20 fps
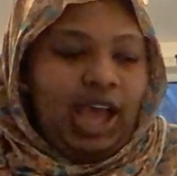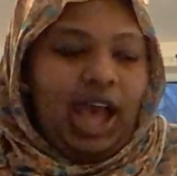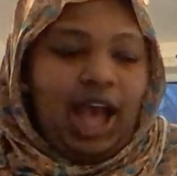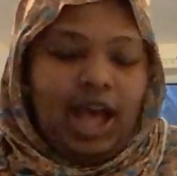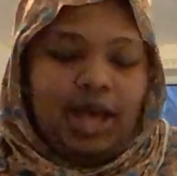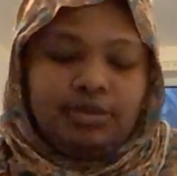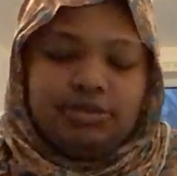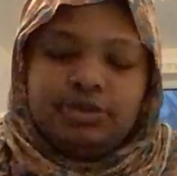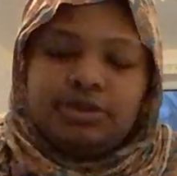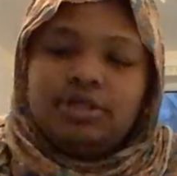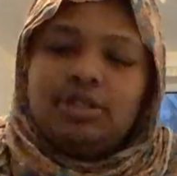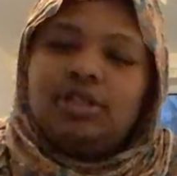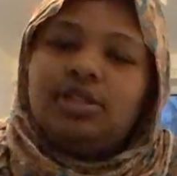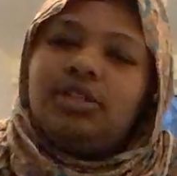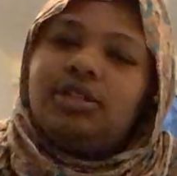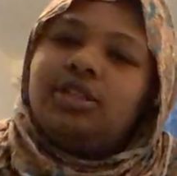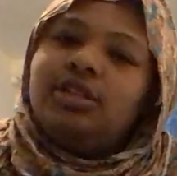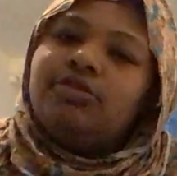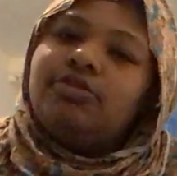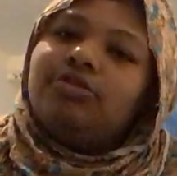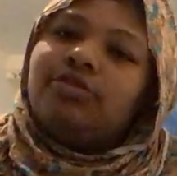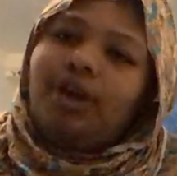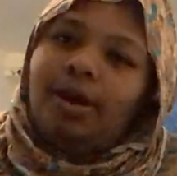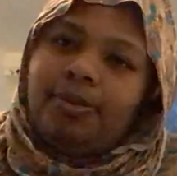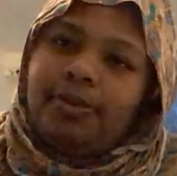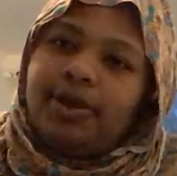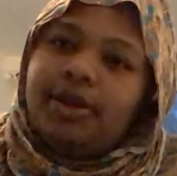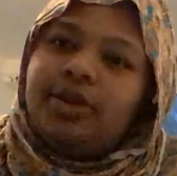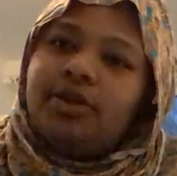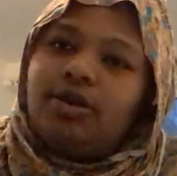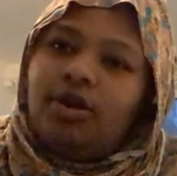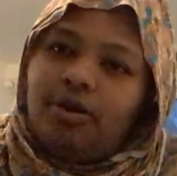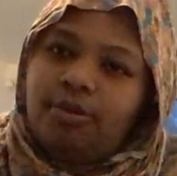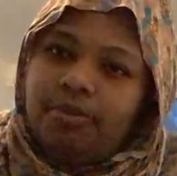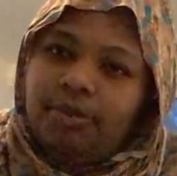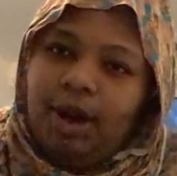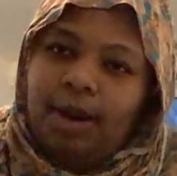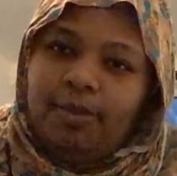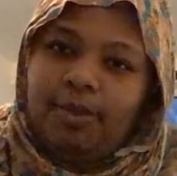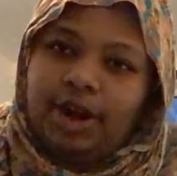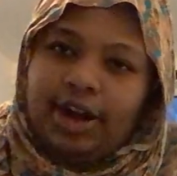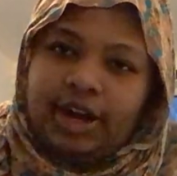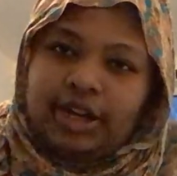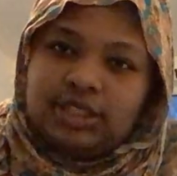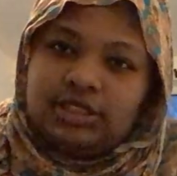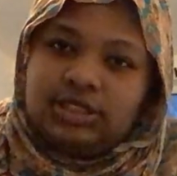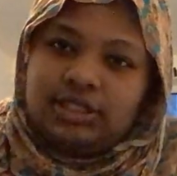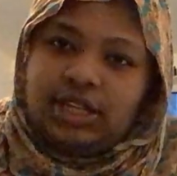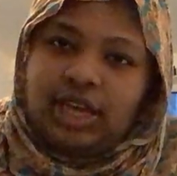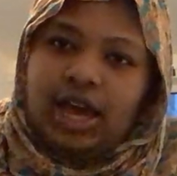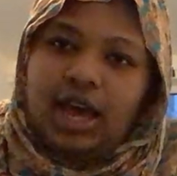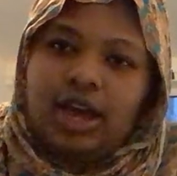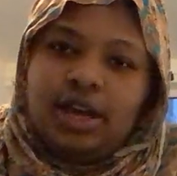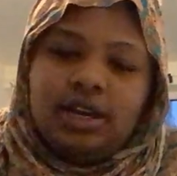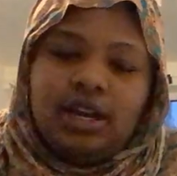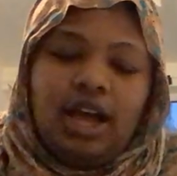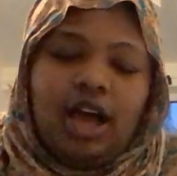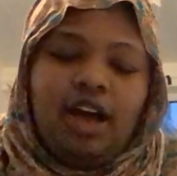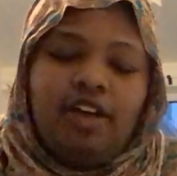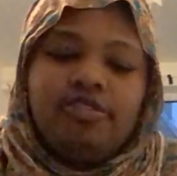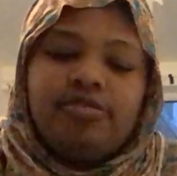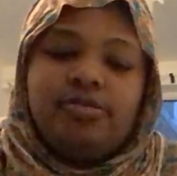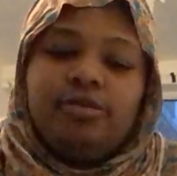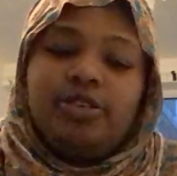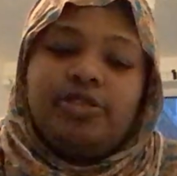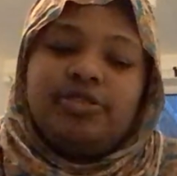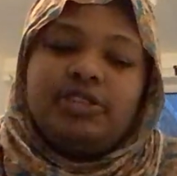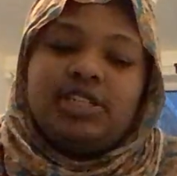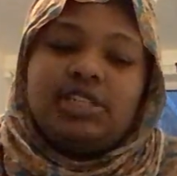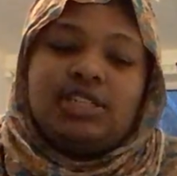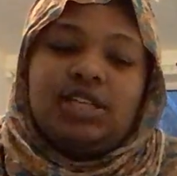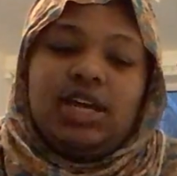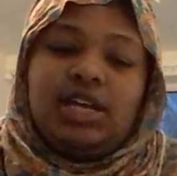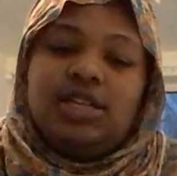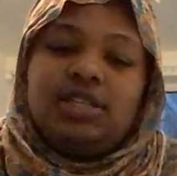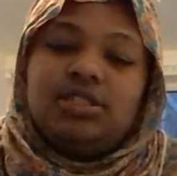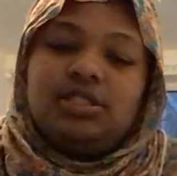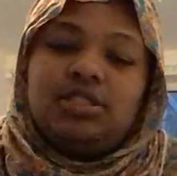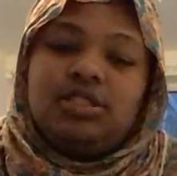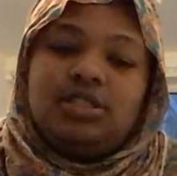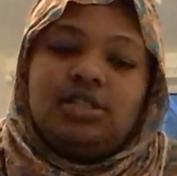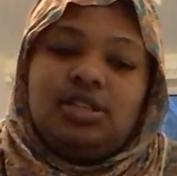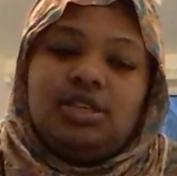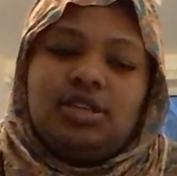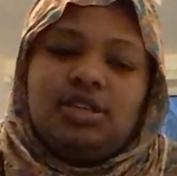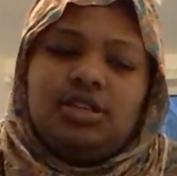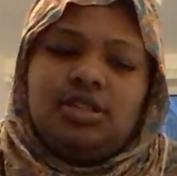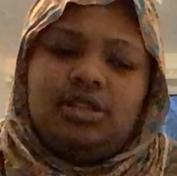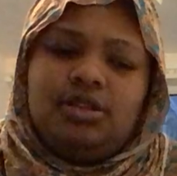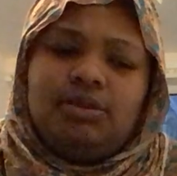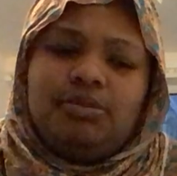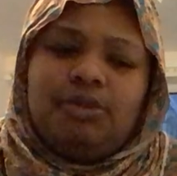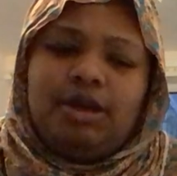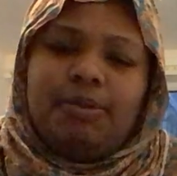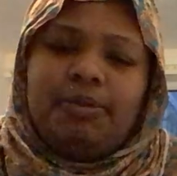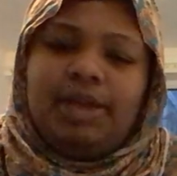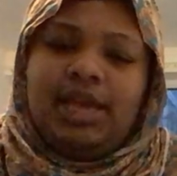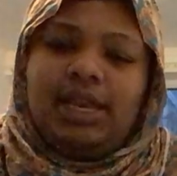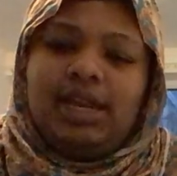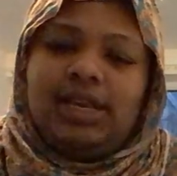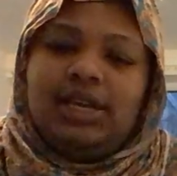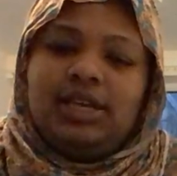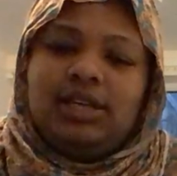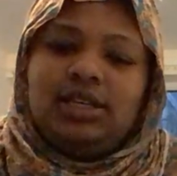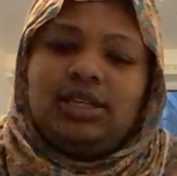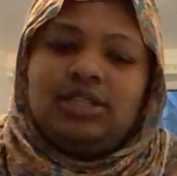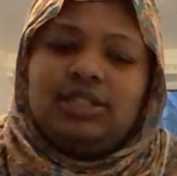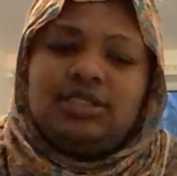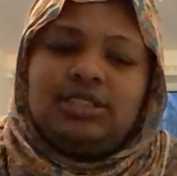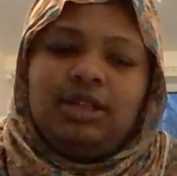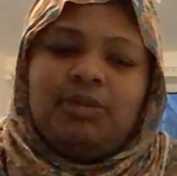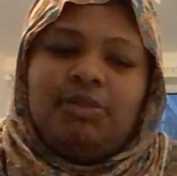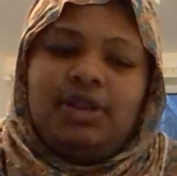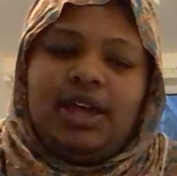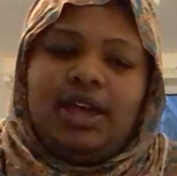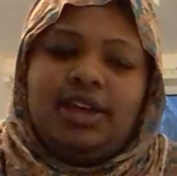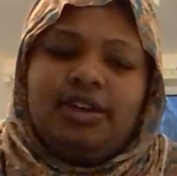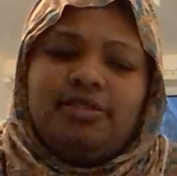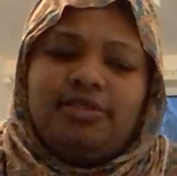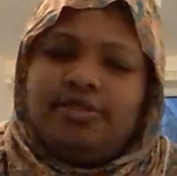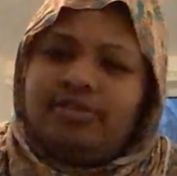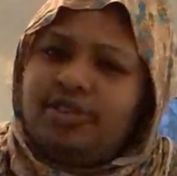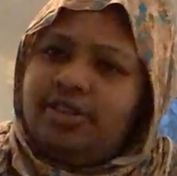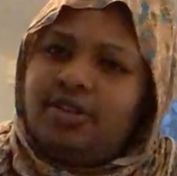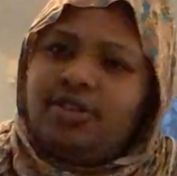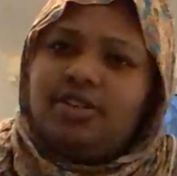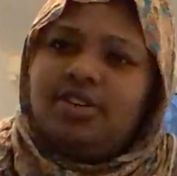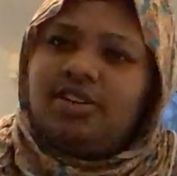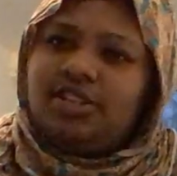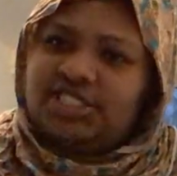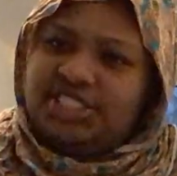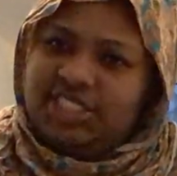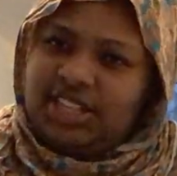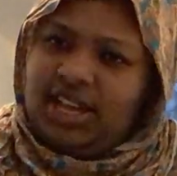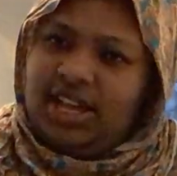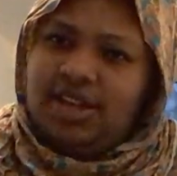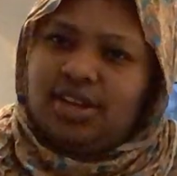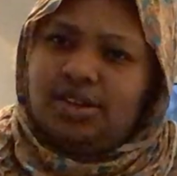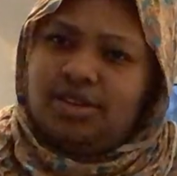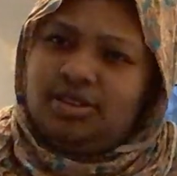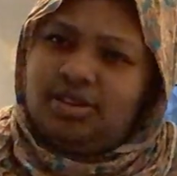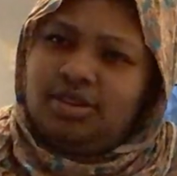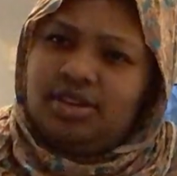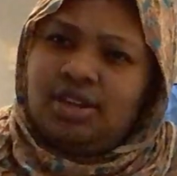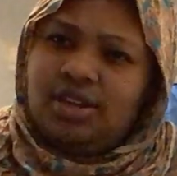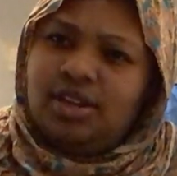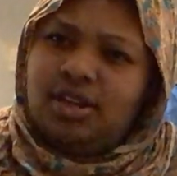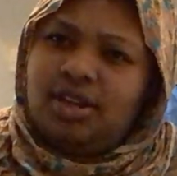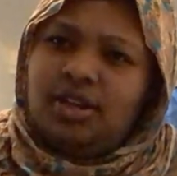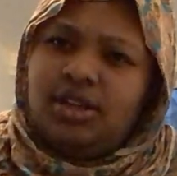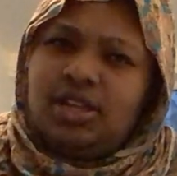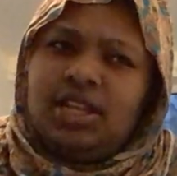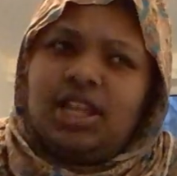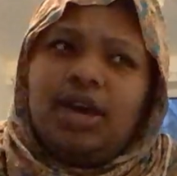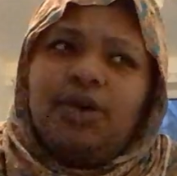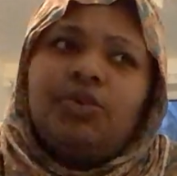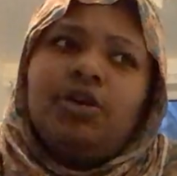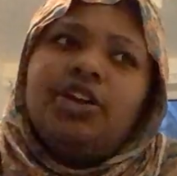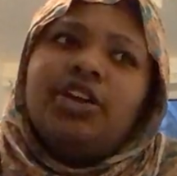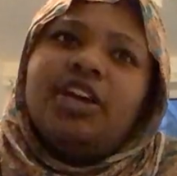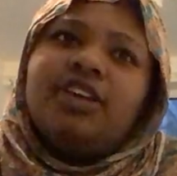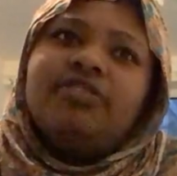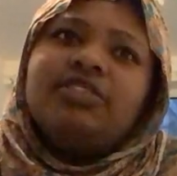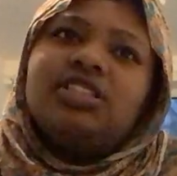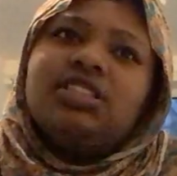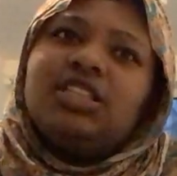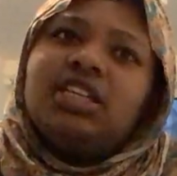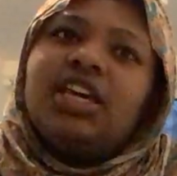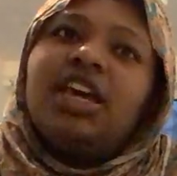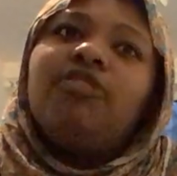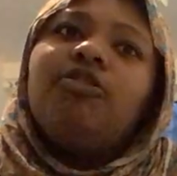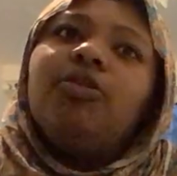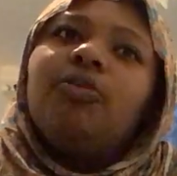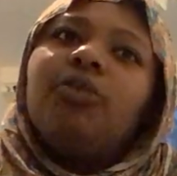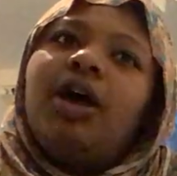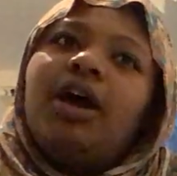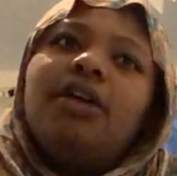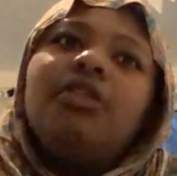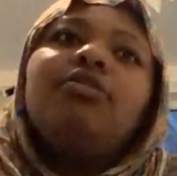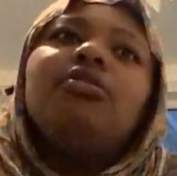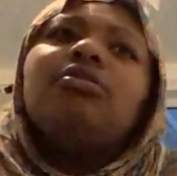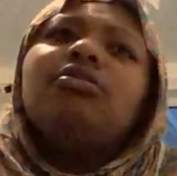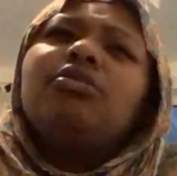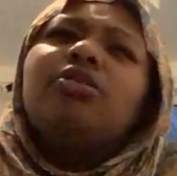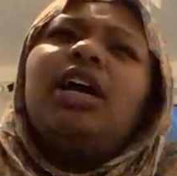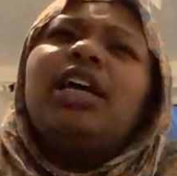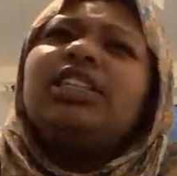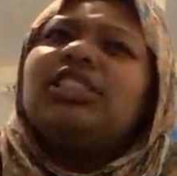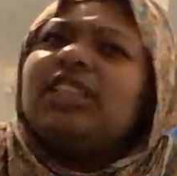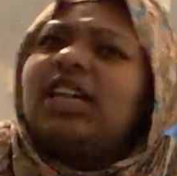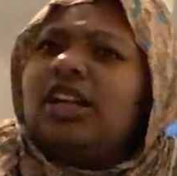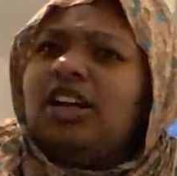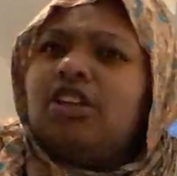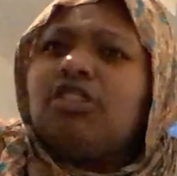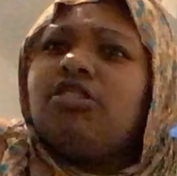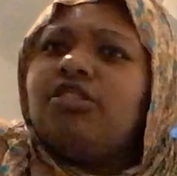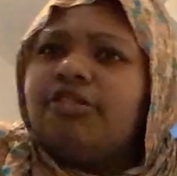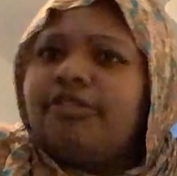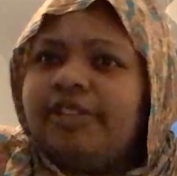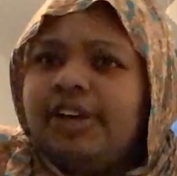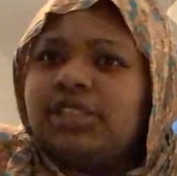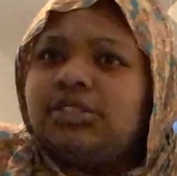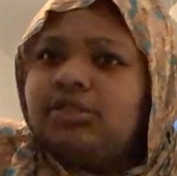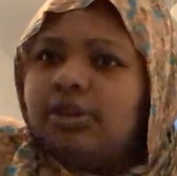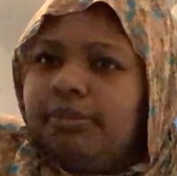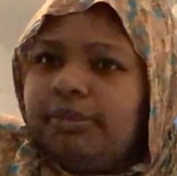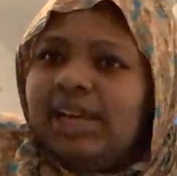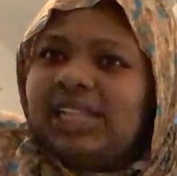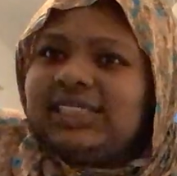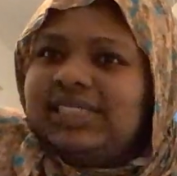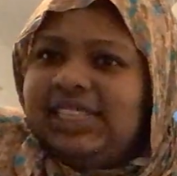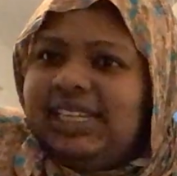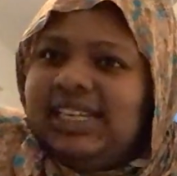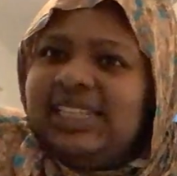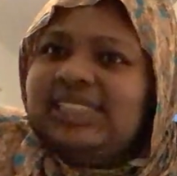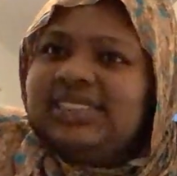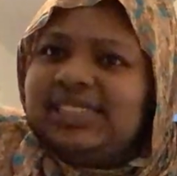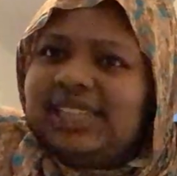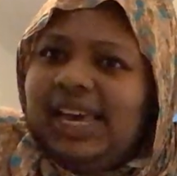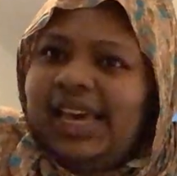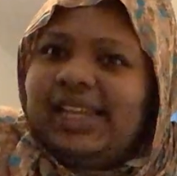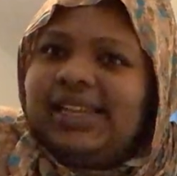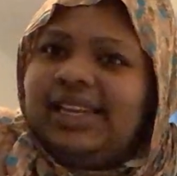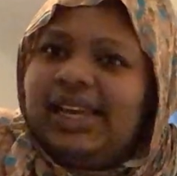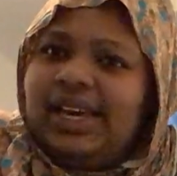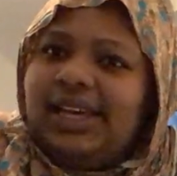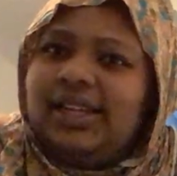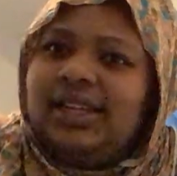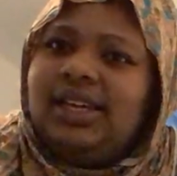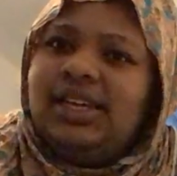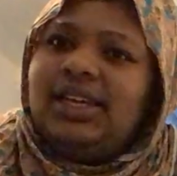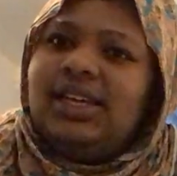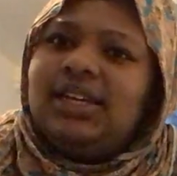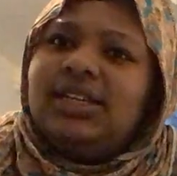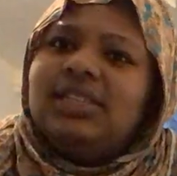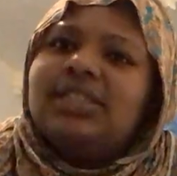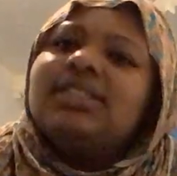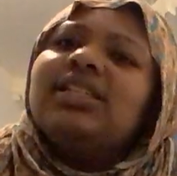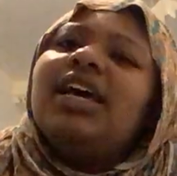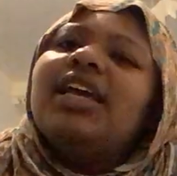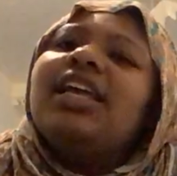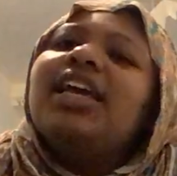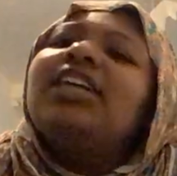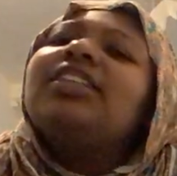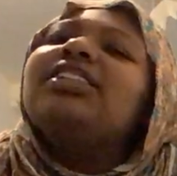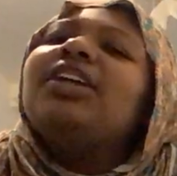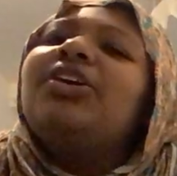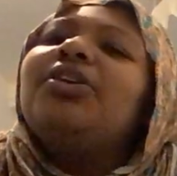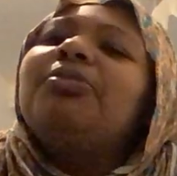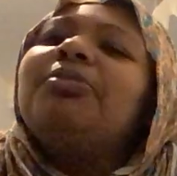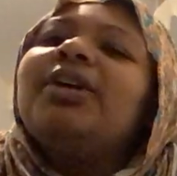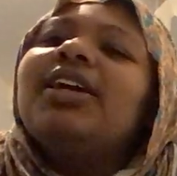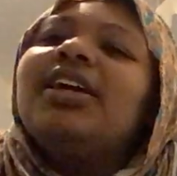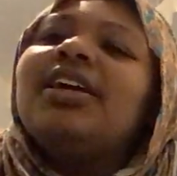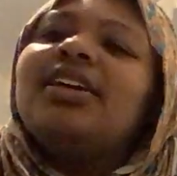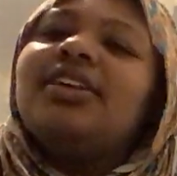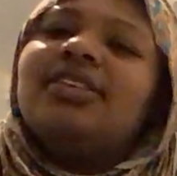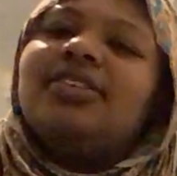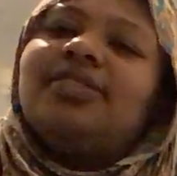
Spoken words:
Absolutely rubbing on my breast, and I've moved his hands to my belly because I'm like, feel your child. Like, we're not even together. Why are you trying to caress on my titties like that? He's like, they're so big.